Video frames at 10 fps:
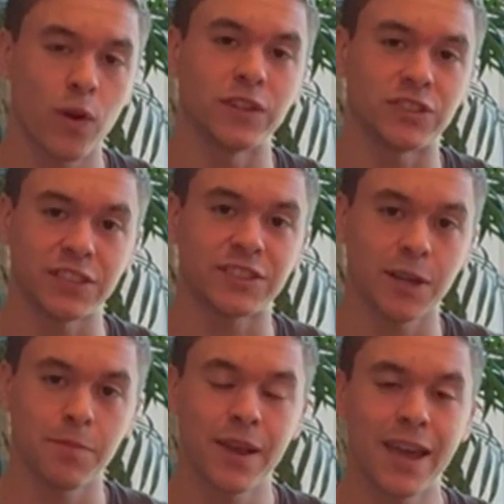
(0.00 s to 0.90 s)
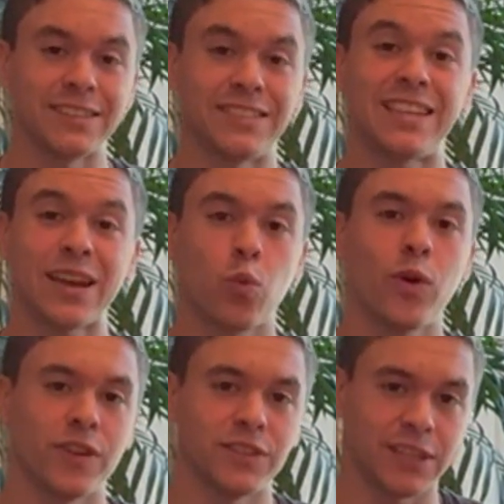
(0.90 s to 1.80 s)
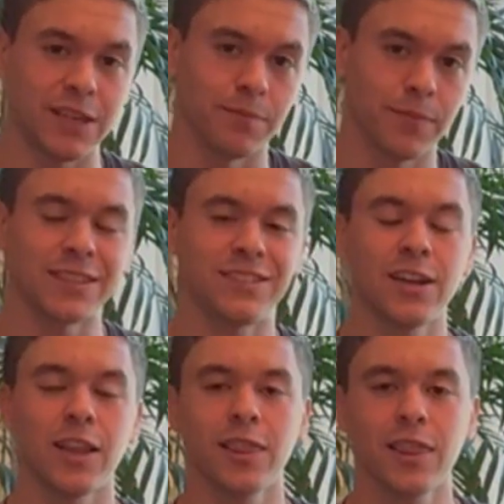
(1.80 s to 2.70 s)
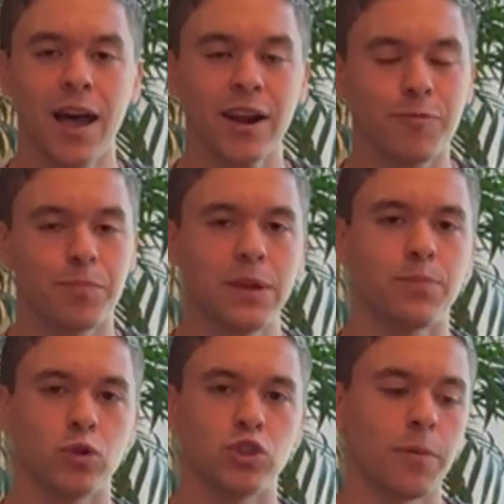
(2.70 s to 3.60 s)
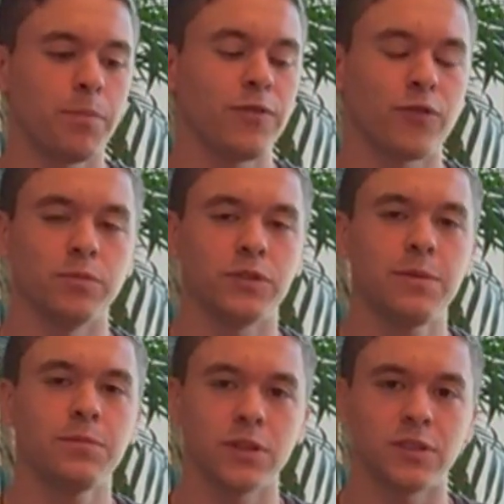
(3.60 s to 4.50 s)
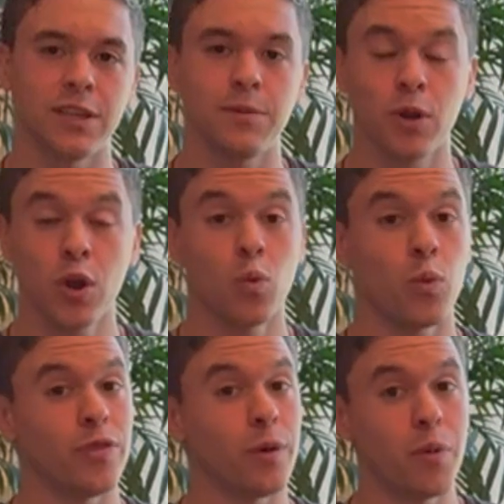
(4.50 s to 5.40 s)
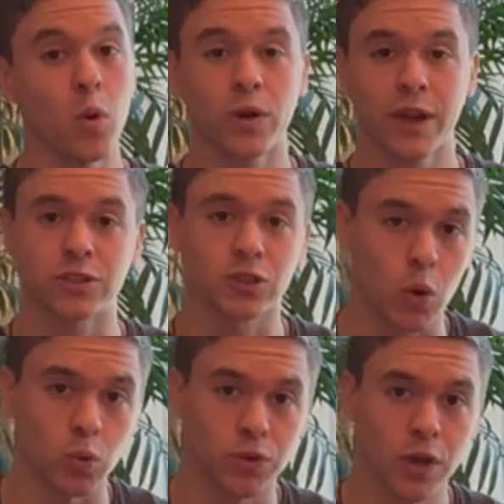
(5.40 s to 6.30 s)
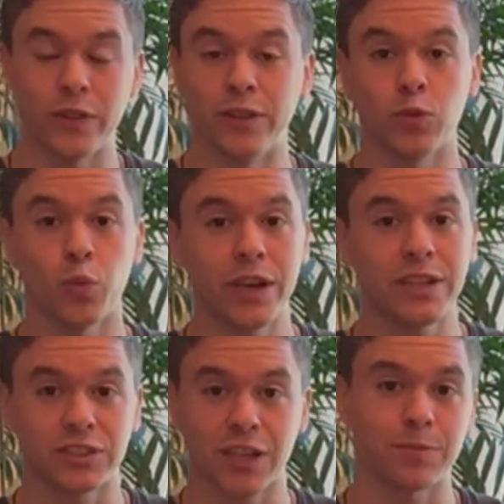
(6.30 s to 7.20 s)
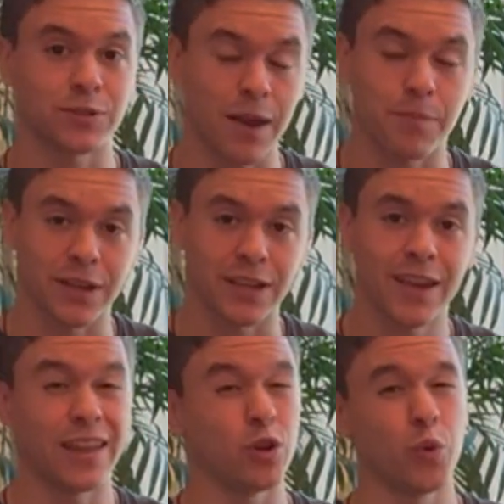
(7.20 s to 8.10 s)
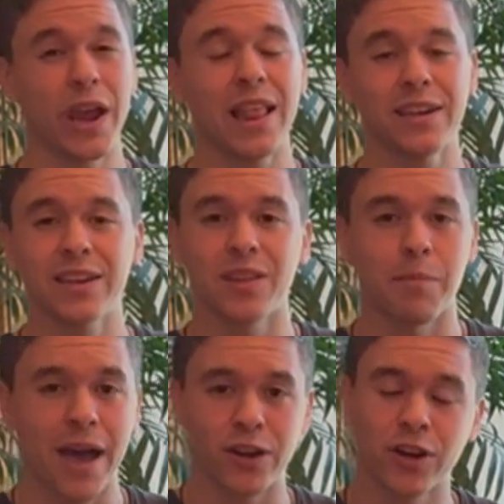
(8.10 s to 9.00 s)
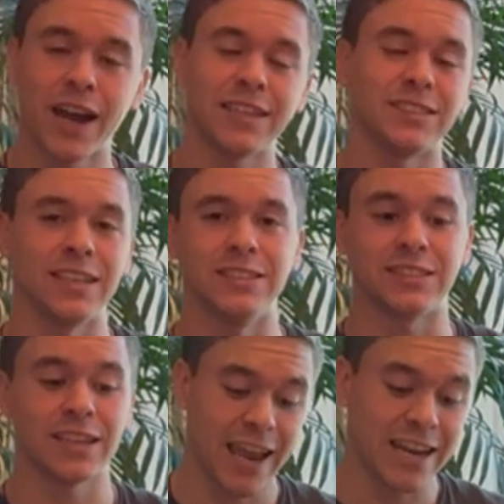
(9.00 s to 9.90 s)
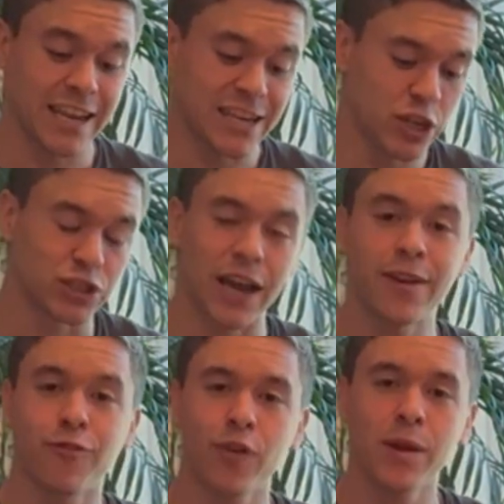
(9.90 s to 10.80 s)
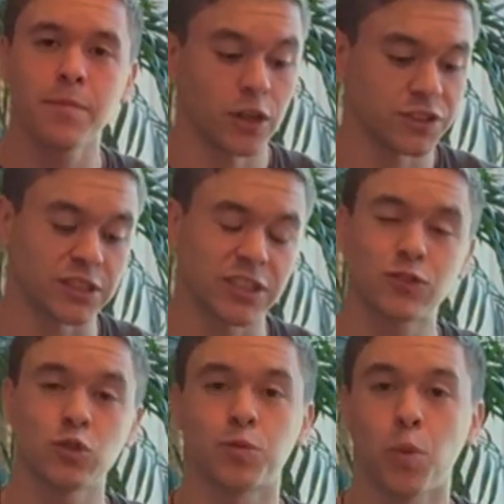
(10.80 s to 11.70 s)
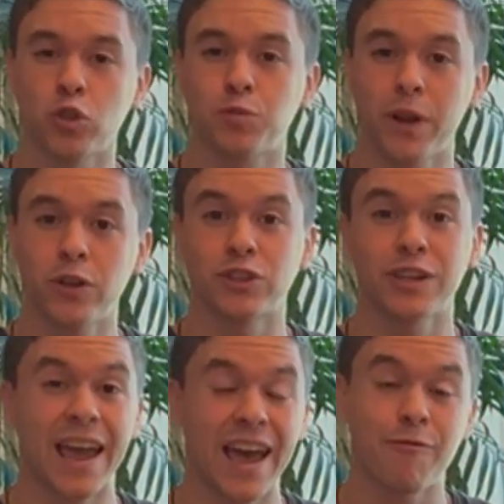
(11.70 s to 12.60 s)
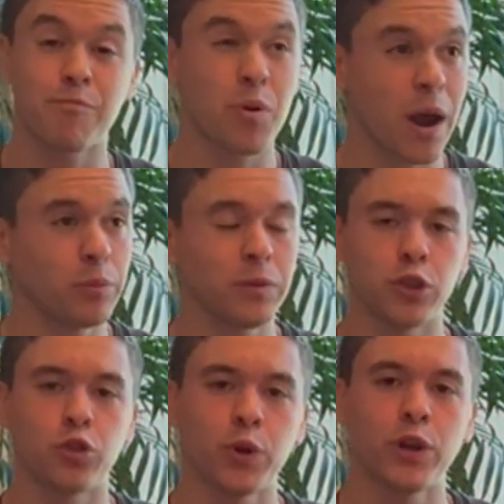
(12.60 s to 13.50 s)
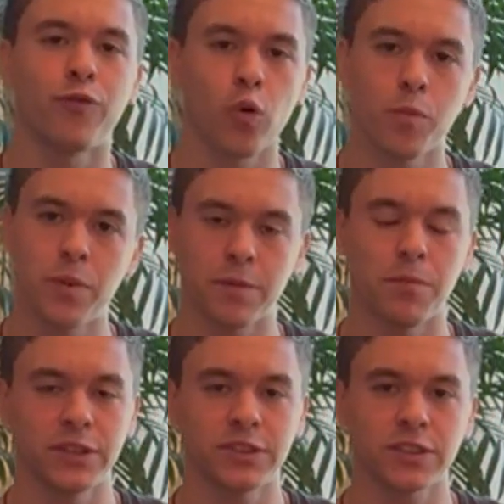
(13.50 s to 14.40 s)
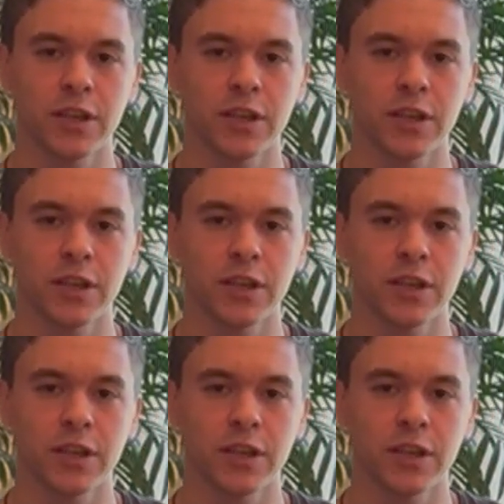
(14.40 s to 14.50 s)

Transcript: with the system and stick with the team. I see a lot of people jumping from team to team when the boat gets cold, when the winning stops happening. And the reality of the matter, guys, is in a year time frame, a successful sports bettor is gonna have probably 3 to 4 big months,